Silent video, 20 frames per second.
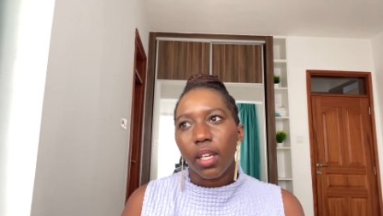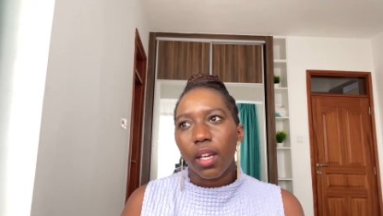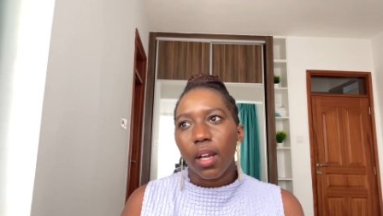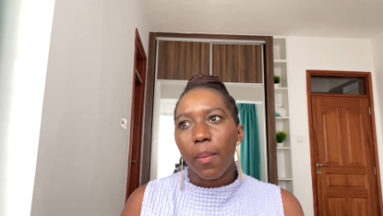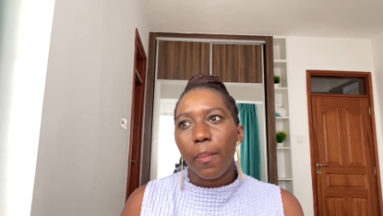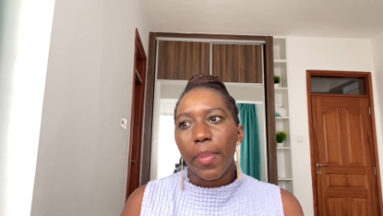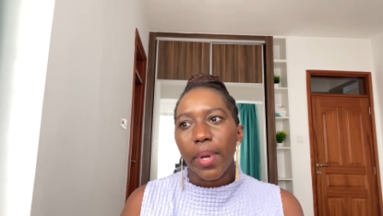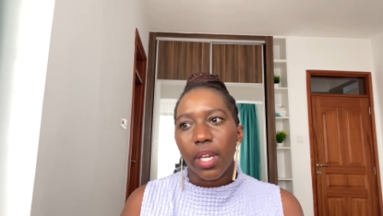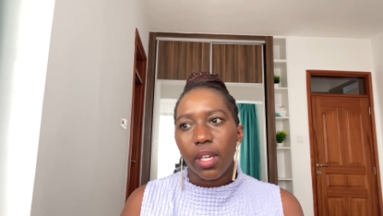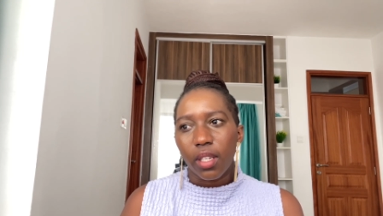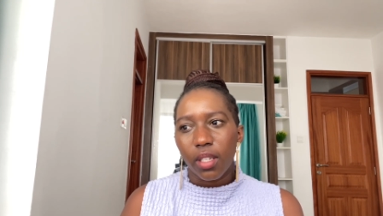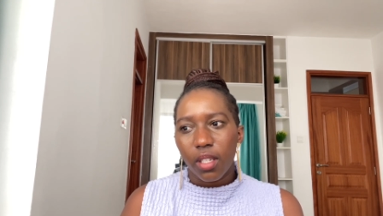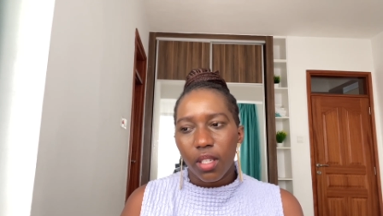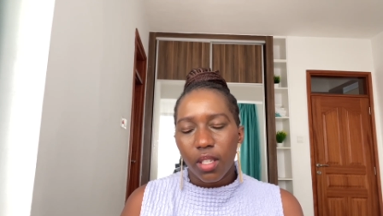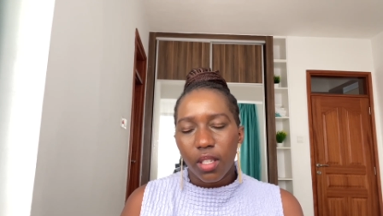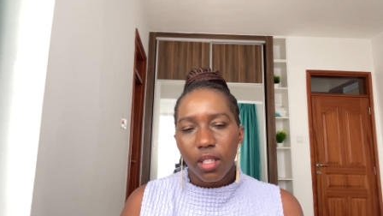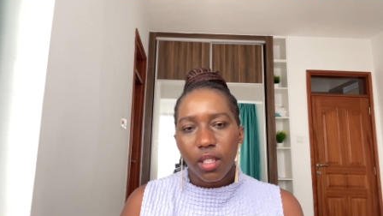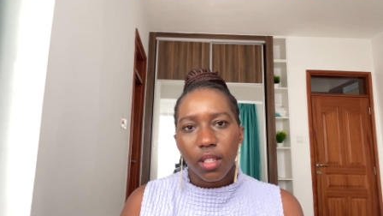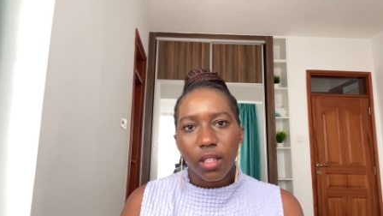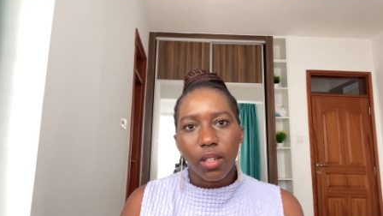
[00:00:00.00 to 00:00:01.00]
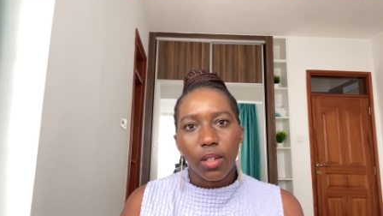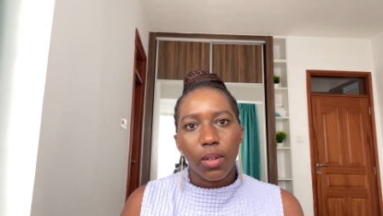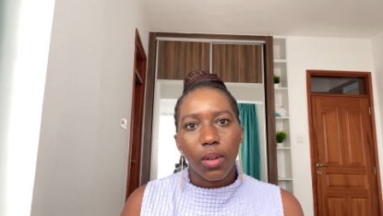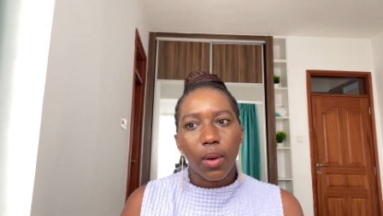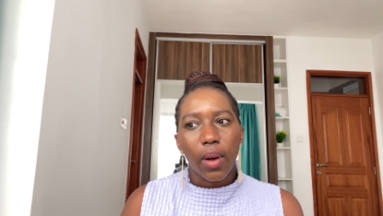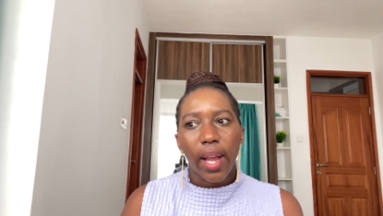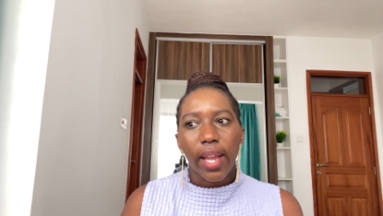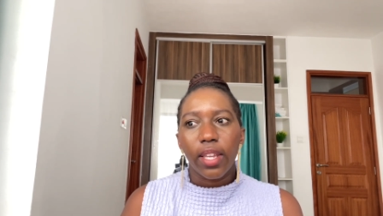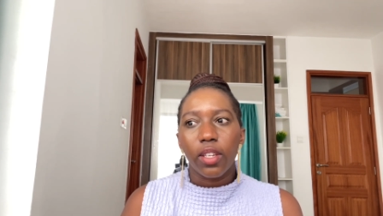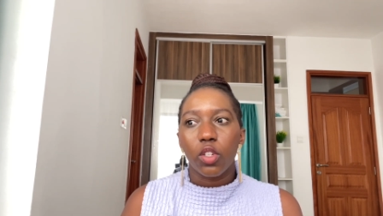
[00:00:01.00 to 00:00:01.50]
a bit. You know,
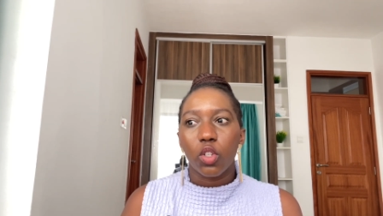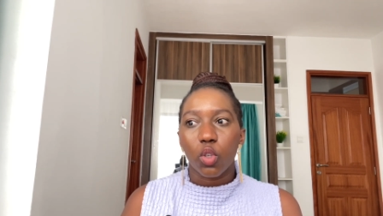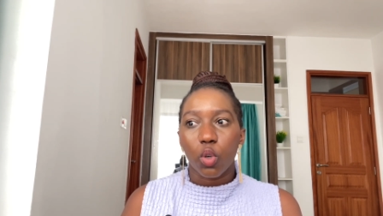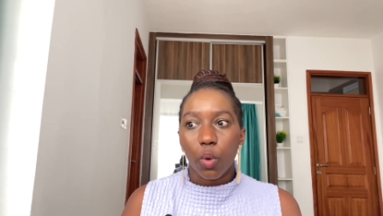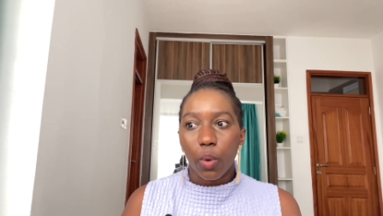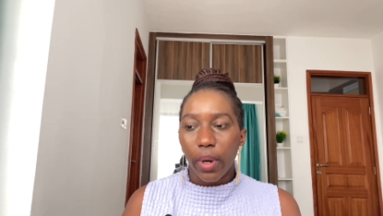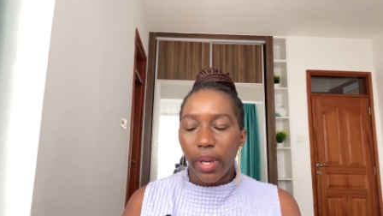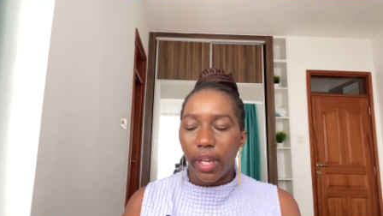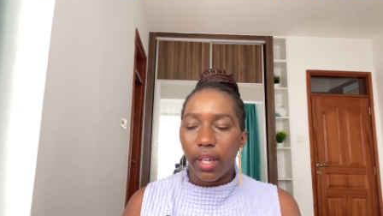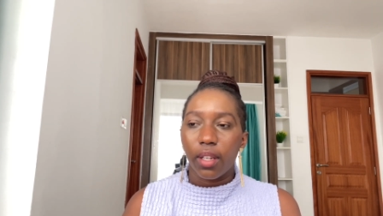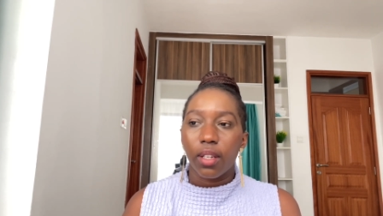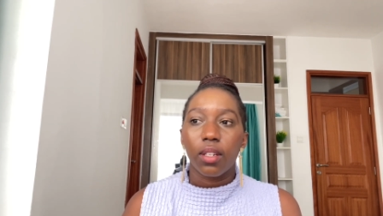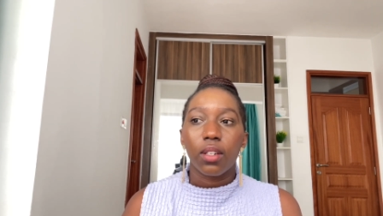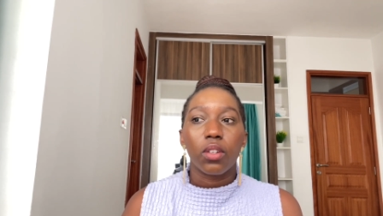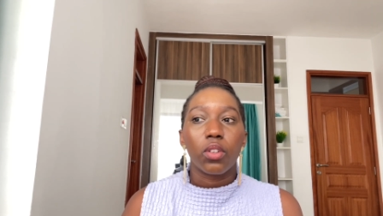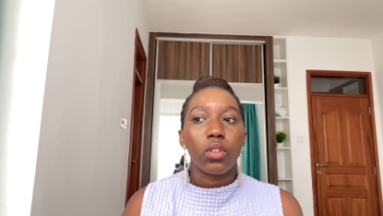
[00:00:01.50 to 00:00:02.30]
I enjoy,